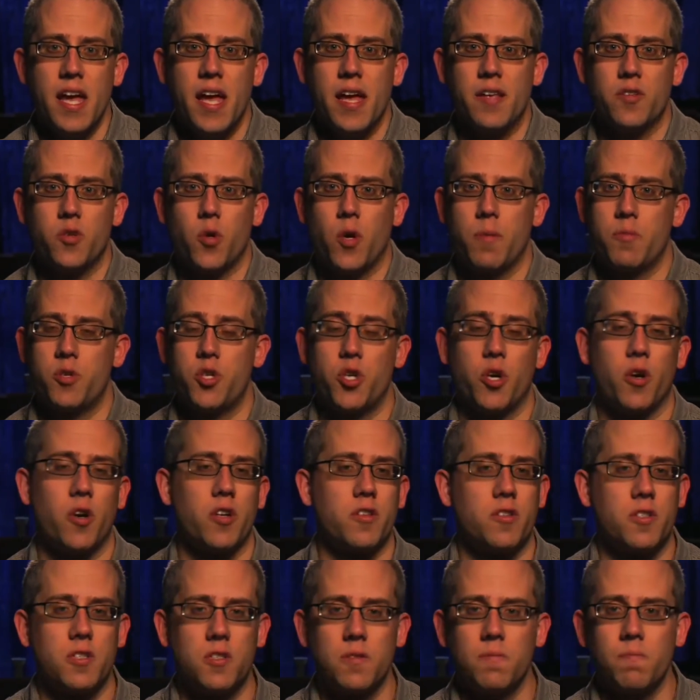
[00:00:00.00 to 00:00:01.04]
And so I'm sure
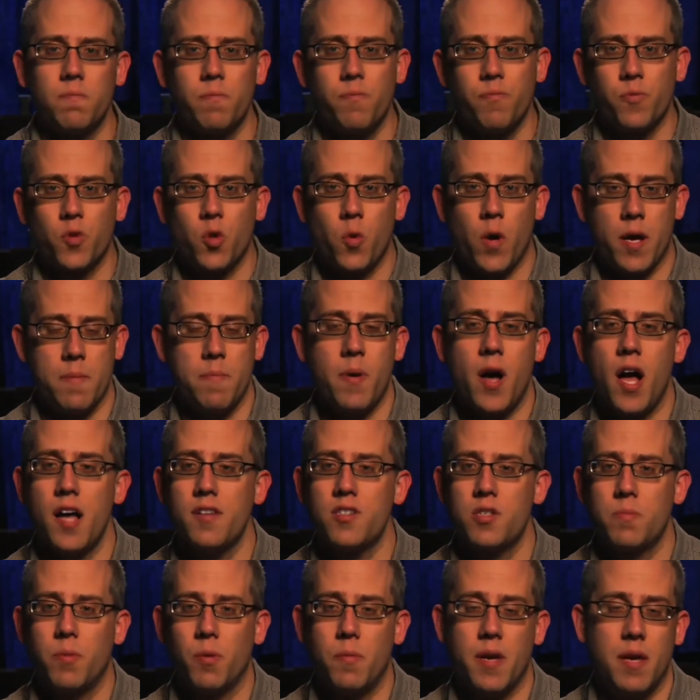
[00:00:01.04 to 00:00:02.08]
it's quite
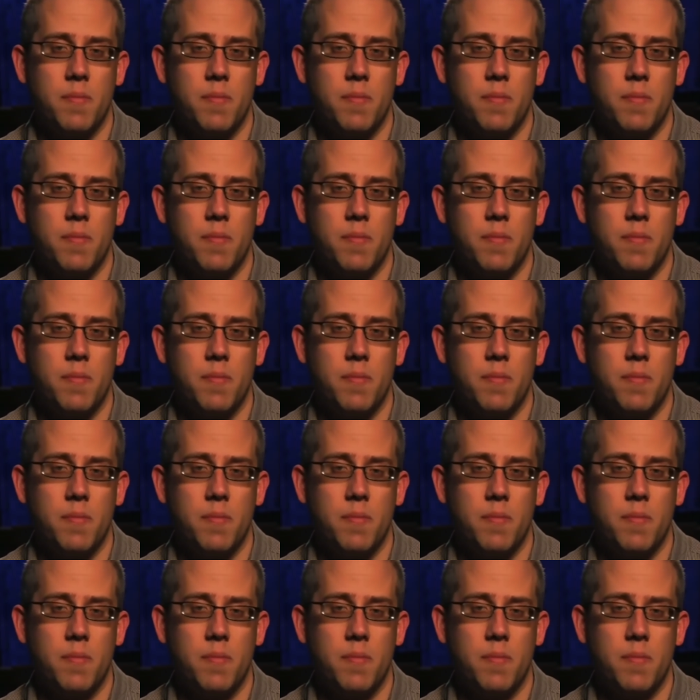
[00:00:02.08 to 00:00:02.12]
possible,